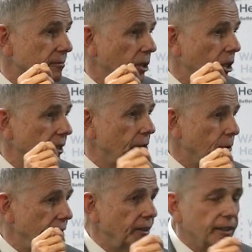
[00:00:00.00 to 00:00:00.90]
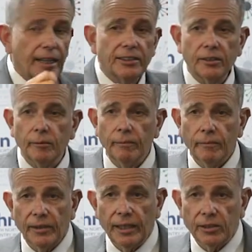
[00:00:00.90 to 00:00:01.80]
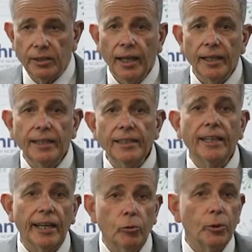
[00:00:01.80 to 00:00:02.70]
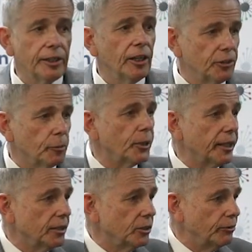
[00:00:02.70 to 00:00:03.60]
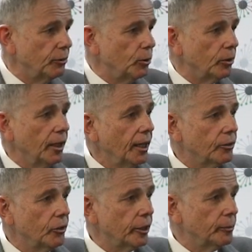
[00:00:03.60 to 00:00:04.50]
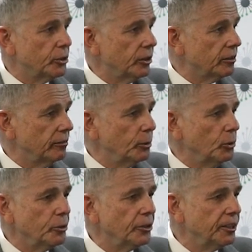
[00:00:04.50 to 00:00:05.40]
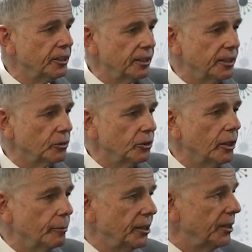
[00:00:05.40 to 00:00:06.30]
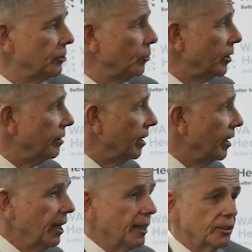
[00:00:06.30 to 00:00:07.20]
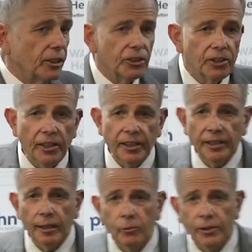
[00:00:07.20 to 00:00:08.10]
I agree that that's how we're going to practice for chronic obstructive pulmonary disease or diabetes or whatever. So that you don't end up